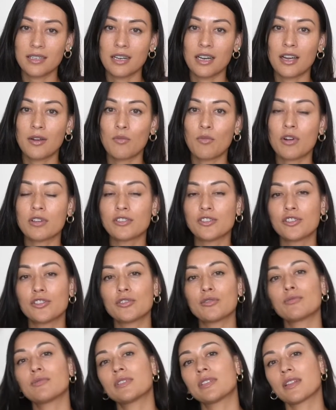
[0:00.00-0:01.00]
I want
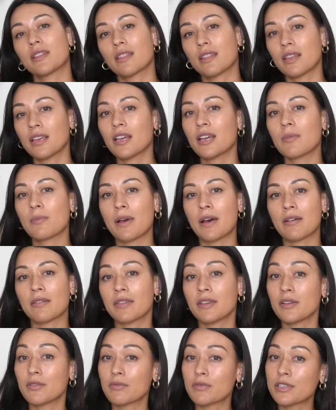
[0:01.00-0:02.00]
you to think about
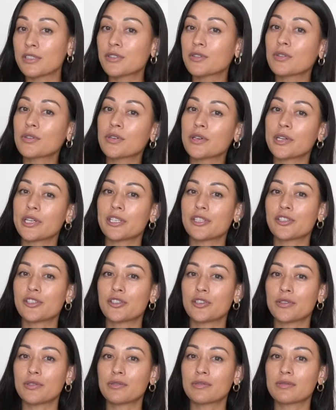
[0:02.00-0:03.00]
the original
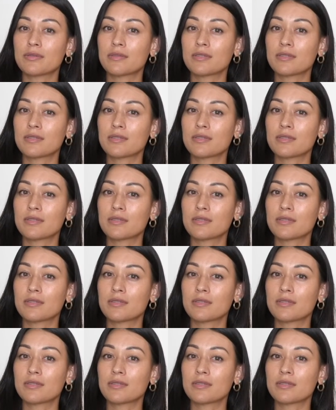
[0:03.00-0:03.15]
issue